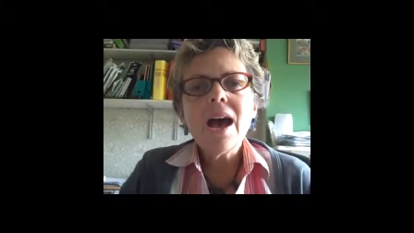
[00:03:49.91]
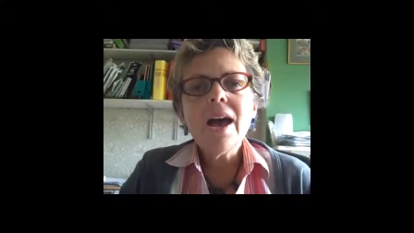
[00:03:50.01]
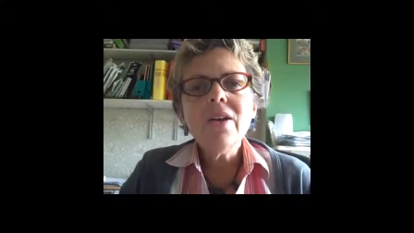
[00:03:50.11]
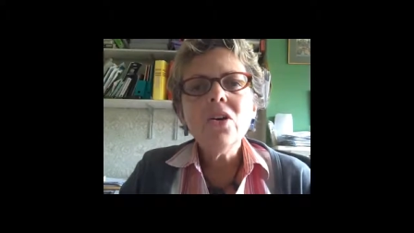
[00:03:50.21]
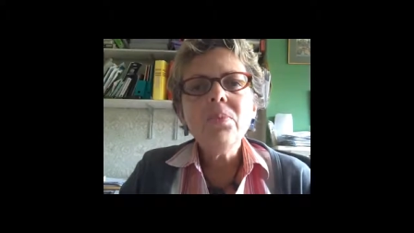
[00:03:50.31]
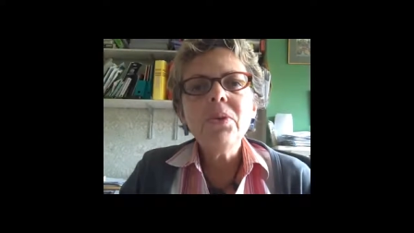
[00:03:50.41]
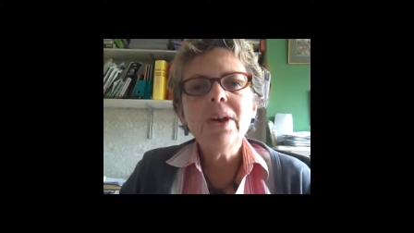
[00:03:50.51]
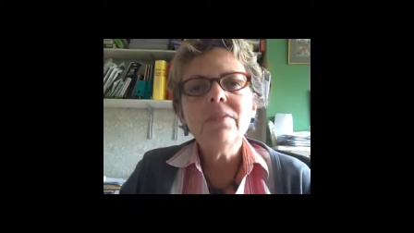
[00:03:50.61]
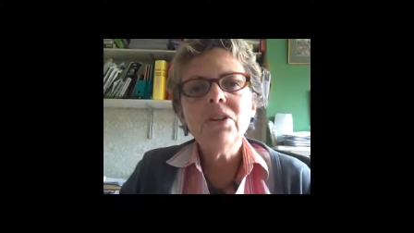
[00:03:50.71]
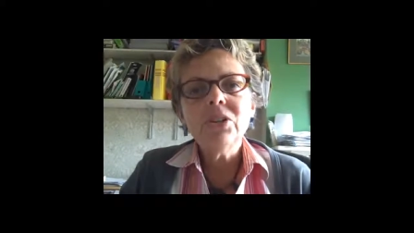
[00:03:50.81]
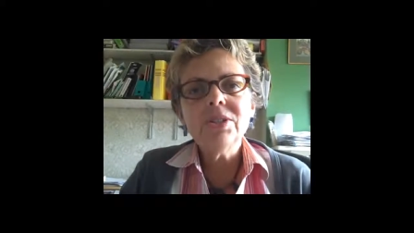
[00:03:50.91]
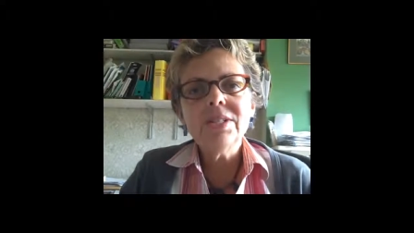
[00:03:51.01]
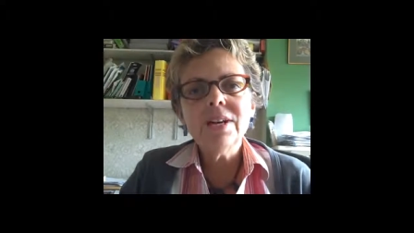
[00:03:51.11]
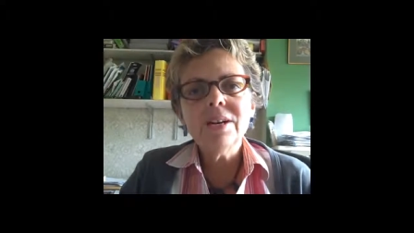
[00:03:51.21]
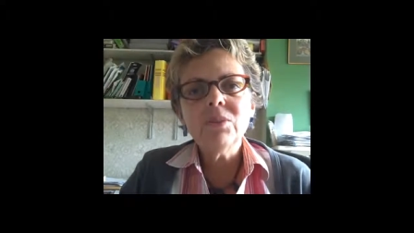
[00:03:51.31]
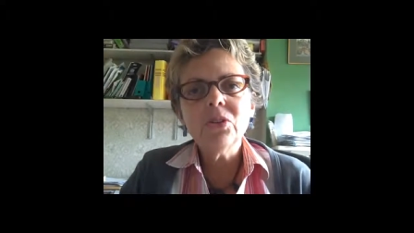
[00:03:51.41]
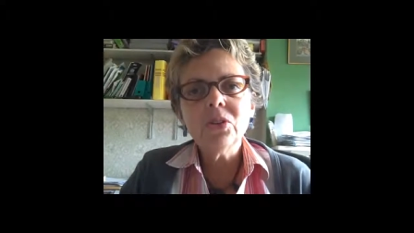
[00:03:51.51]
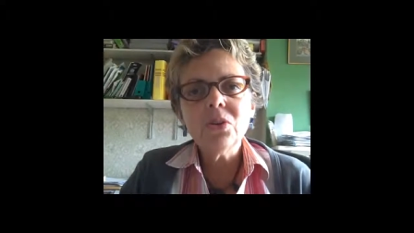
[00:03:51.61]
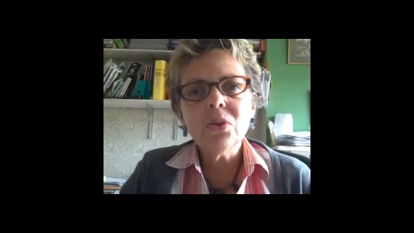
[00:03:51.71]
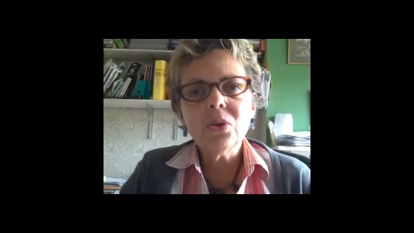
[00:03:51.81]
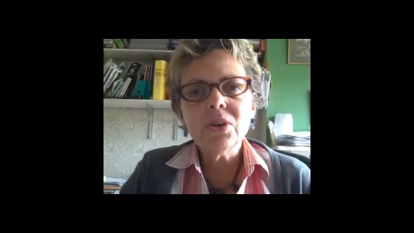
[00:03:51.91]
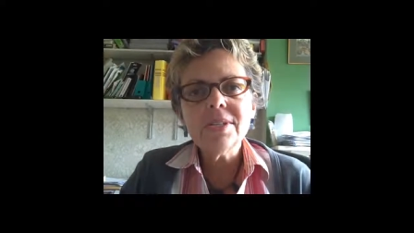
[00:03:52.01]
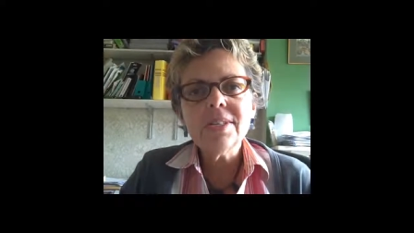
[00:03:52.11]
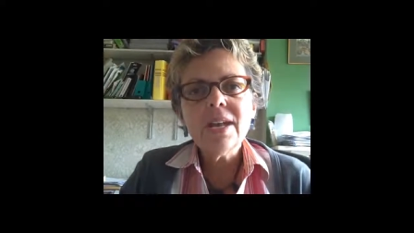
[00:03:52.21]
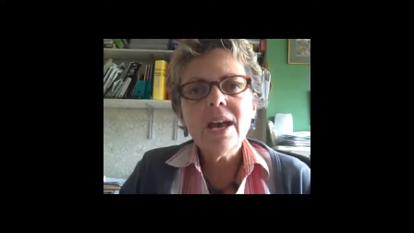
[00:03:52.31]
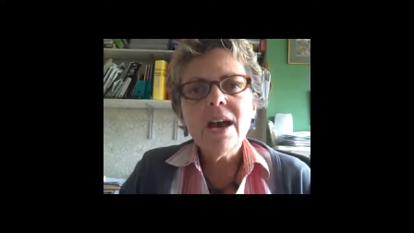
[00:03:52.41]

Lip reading: I hope you have a good time on the course.